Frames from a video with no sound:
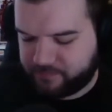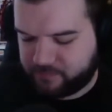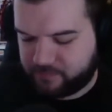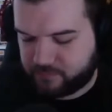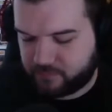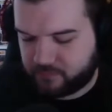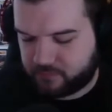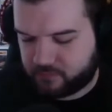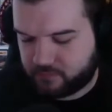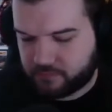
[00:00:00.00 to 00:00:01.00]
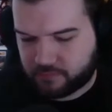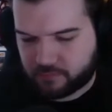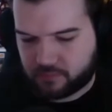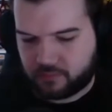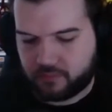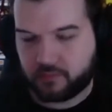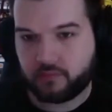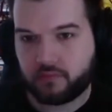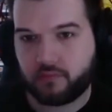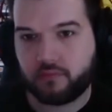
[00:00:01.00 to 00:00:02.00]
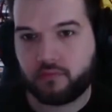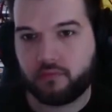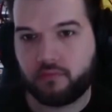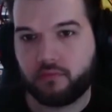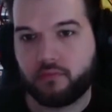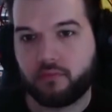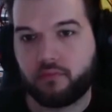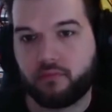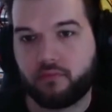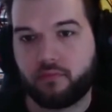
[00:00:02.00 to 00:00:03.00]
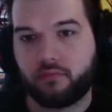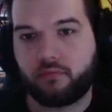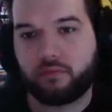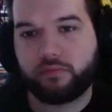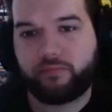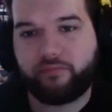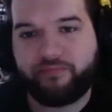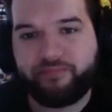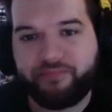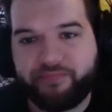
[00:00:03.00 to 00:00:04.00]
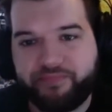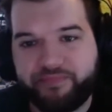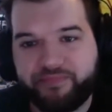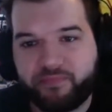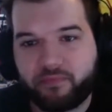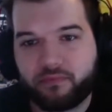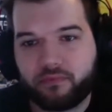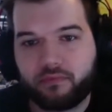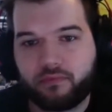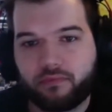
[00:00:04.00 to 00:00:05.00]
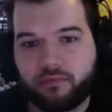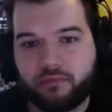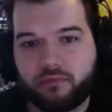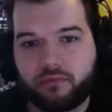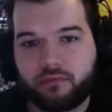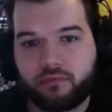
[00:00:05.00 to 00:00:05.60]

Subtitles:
The person shown says nothing.